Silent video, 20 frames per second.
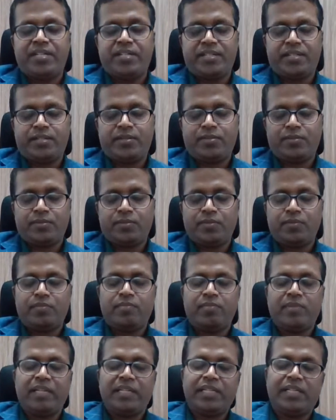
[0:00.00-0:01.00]
So by
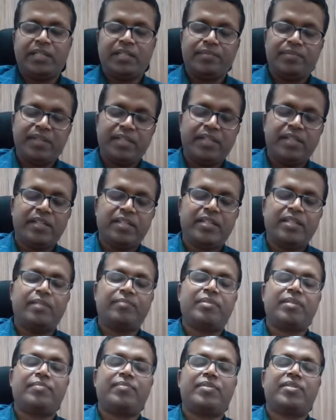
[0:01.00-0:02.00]
keeping it after
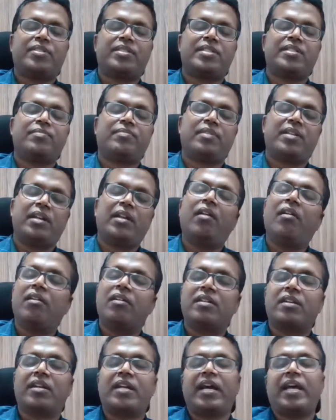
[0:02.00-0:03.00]
process for a longer
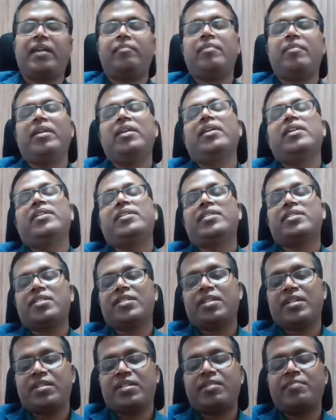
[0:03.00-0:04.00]
time is
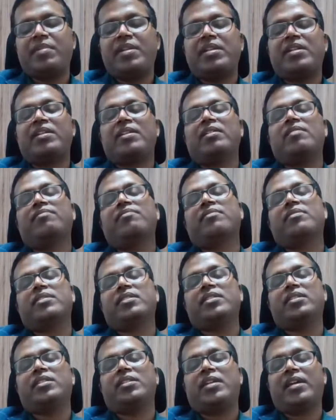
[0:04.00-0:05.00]
detrimental for the
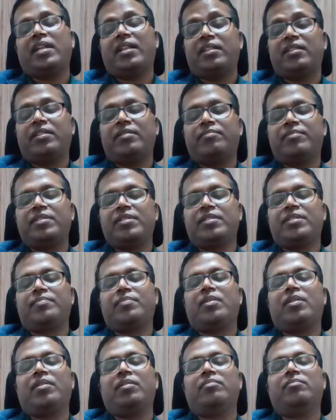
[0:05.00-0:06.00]
health of the
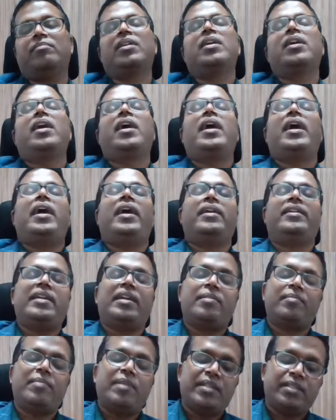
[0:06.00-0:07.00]
sperm, and thereby
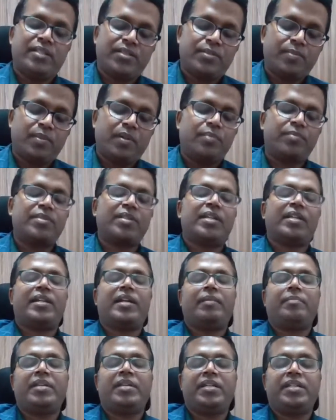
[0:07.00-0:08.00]
the sperms are
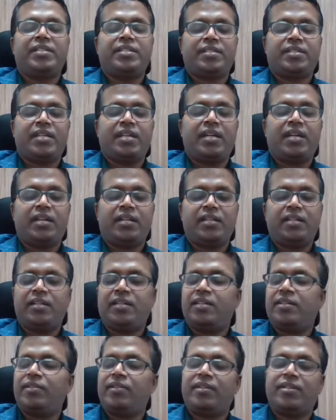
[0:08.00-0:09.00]
damaged, and it
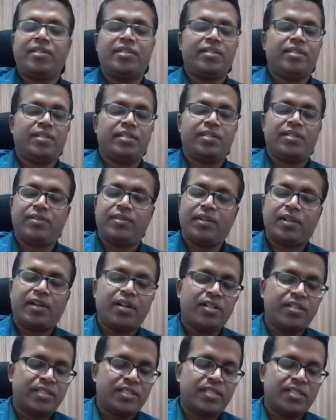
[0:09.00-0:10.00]
will
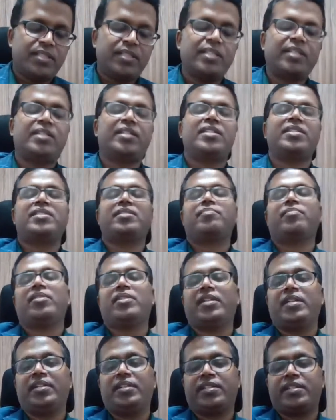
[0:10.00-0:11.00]
causes decreased
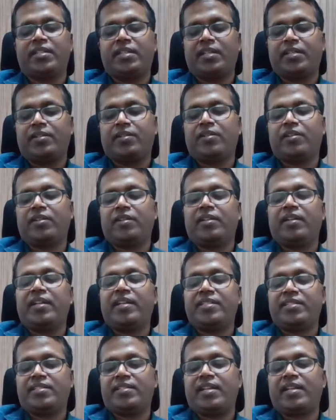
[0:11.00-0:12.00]
fertility rate or a less
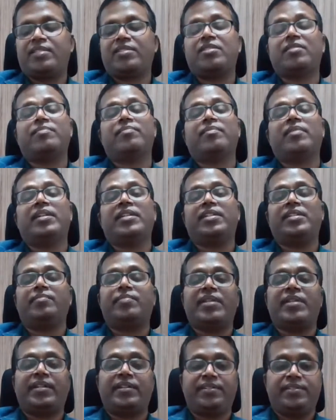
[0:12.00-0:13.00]
chance of getting
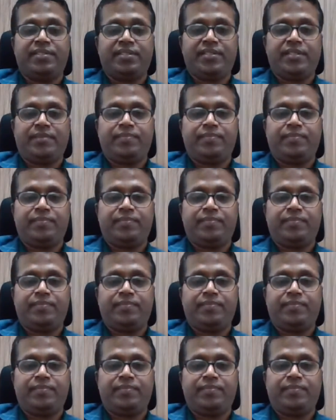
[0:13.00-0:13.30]
pregnancy.